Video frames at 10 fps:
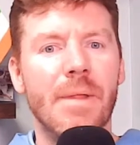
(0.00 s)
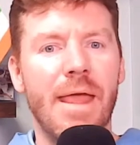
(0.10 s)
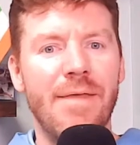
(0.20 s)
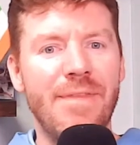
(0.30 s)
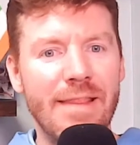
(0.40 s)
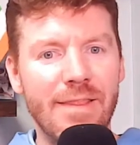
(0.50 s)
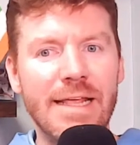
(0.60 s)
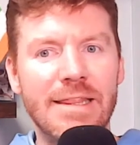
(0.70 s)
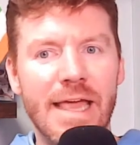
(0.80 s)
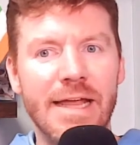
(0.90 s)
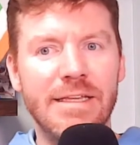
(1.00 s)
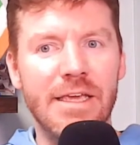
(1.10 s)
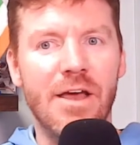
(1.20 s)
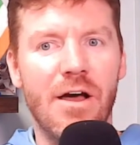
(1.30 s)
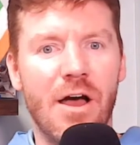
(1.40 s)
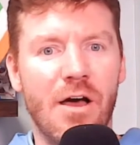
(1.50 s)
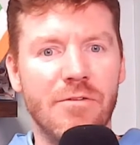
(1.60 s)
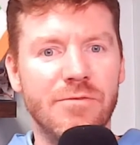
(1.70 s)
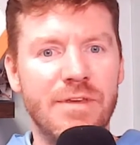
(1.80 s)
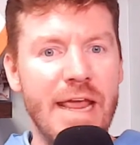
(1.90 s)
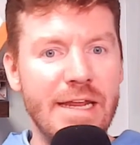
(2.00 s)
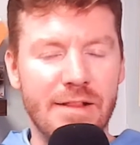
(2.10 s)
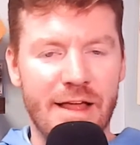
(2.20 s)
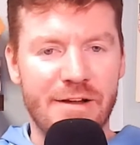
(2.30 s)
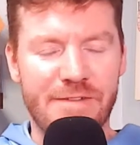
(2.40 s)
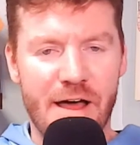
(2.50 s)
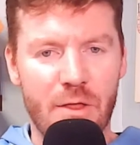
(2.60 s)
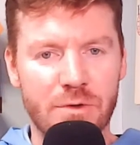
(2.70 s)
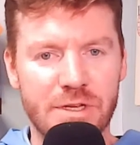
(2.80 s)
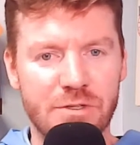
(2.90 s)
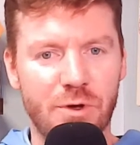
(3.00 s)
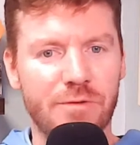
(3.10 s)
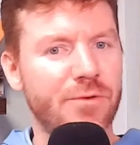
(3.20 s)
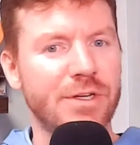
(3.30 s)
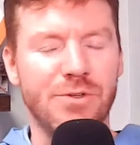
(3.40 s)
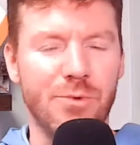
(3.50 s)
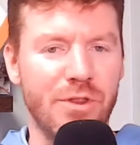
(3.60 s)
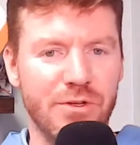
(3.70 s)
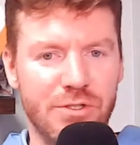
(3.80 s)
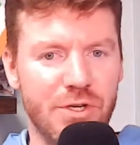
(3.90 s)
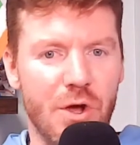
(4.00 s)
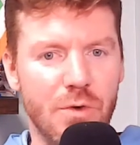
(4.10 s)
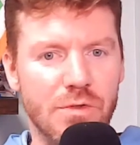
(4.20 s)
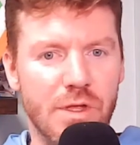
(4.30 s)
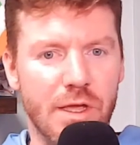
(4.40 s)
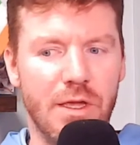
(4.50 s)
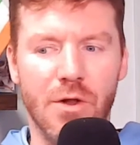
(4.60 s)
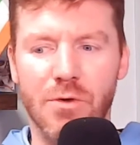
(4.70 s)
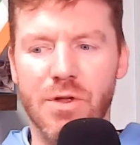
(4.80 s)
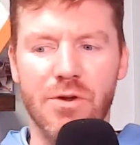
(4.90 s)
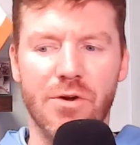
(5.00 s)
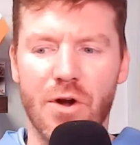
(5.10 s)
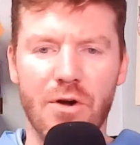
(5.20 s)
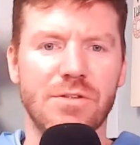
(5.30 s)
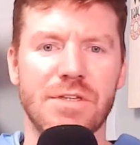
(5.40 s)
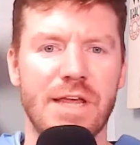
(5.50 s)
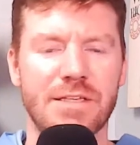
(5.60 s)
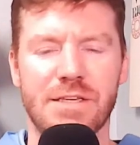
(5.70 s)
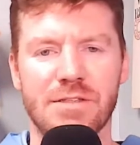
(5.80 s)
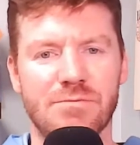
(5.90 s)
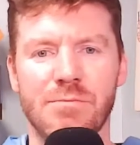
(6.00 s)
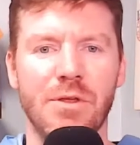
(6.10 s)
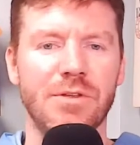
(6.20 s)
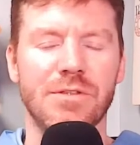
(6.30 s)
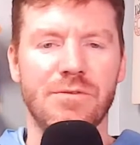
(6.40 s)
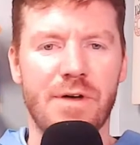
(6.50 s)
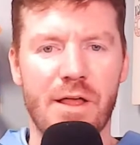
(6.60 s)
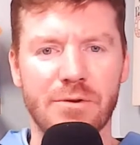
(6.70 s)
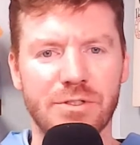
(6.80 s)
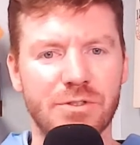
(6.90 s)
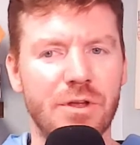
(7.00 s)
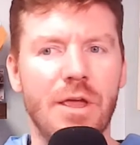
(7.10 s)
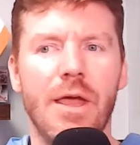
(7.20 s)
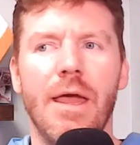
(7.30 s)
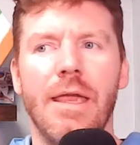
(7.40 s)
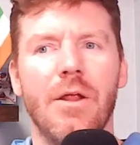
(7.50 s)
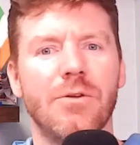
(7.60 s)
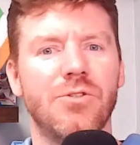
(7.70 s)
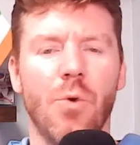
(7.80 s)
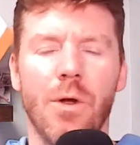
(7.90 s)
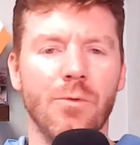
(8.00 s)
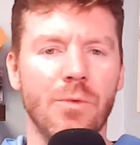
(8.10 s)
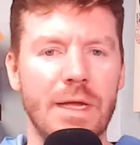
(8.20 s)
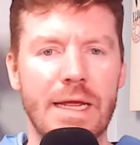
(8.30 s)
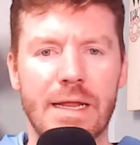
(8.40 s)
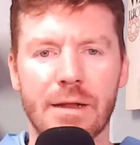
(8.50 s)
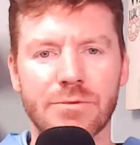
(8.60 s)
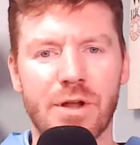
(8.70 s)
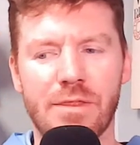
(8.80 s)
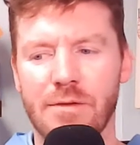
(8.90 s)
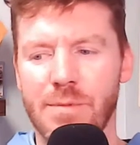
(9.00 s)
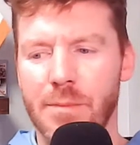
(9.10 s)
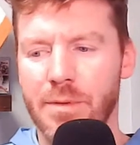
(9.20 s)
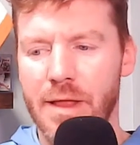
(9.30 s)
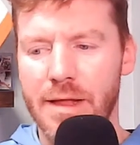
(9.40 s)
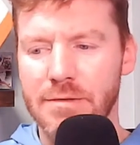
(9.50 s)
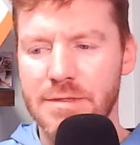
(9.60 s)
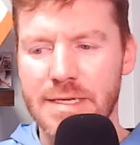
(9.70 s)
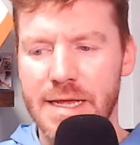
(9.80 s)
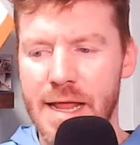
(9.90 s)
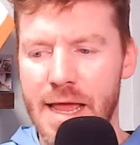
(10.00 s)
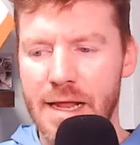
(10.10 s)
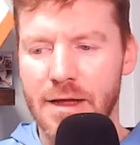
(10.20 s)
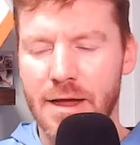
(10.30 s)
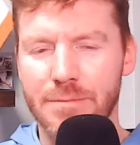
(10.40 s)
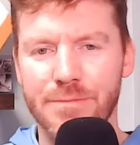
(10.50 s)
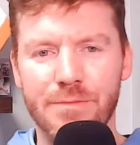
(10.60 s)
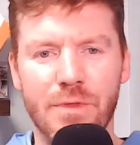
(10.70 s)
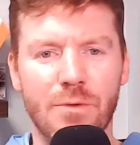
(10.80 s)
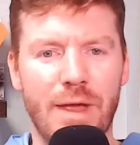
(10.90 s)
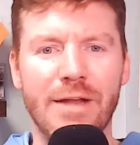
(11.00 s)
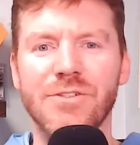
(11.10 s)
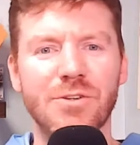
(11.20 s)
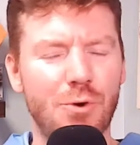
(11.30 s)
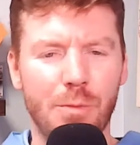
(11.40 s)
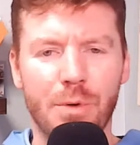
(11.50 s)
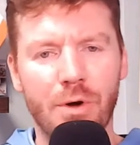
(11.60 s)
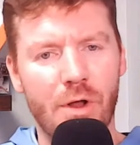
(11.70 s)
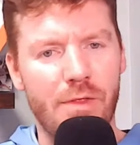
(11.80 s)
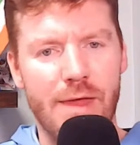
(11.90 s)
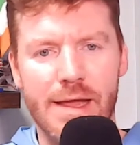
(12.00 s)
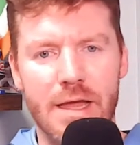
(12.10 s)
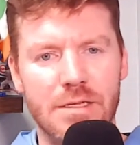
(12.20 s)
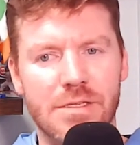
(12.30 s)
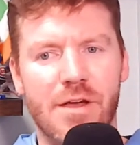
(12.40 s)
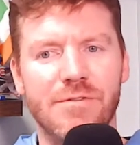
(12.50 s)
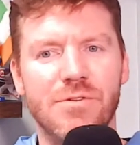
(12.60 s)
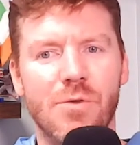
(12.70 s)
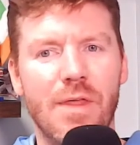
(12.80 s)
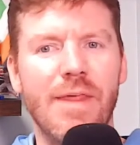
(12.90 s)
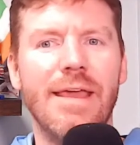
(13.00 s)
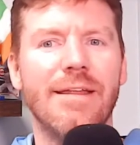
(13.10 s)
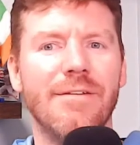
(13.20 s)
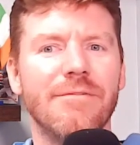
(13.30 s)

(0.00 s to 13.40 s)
and they liked the idea of gaining a lot of followers on Twitter for each one of their shows. Like, Tucker Carlson has his millions of followers, and, Joy Reid, and I'm trying to think of people on CNN, Anderson Cooper and all that kind of stuff. So then they can,